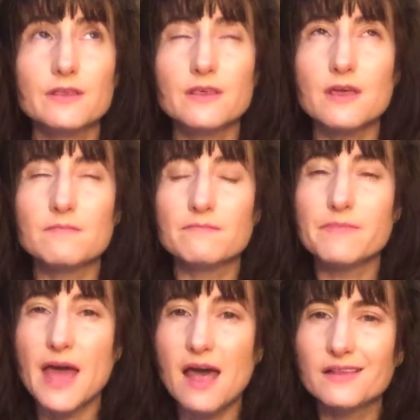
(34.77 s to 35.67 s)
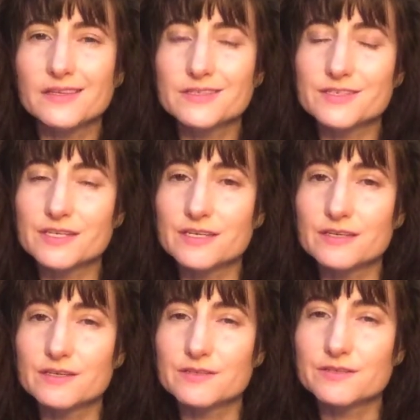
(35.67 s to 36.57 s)
that
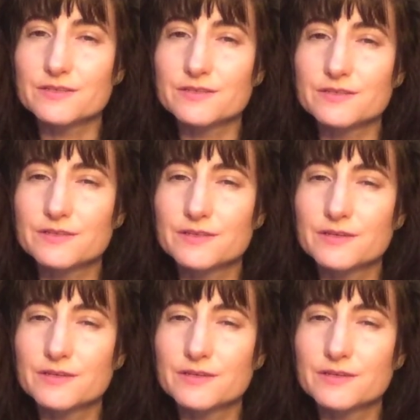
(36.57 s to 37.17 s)
balances